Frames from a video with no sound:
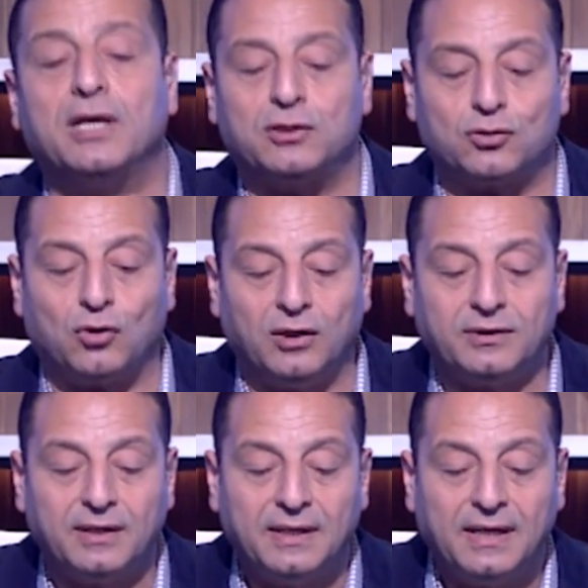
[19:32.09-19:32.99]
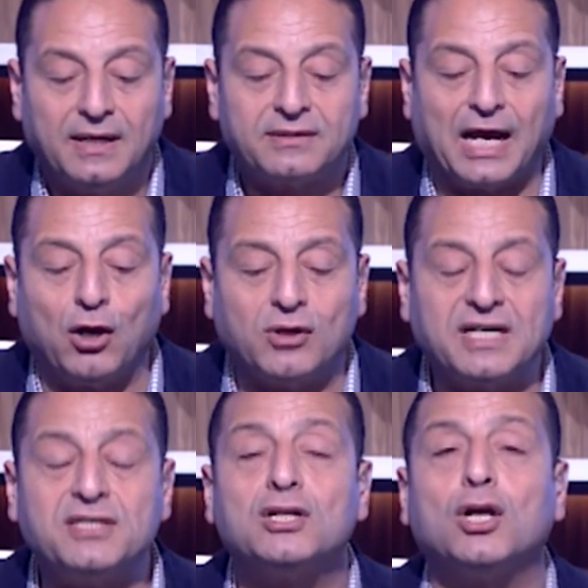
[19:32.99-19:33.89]
It's called
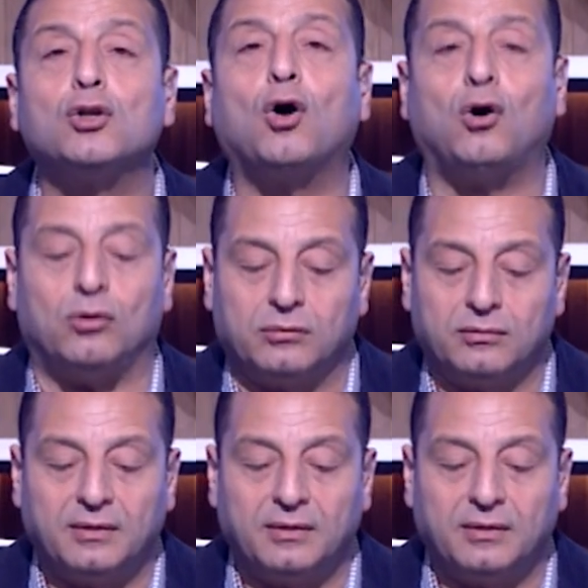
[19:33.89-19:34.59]
tylosis? No.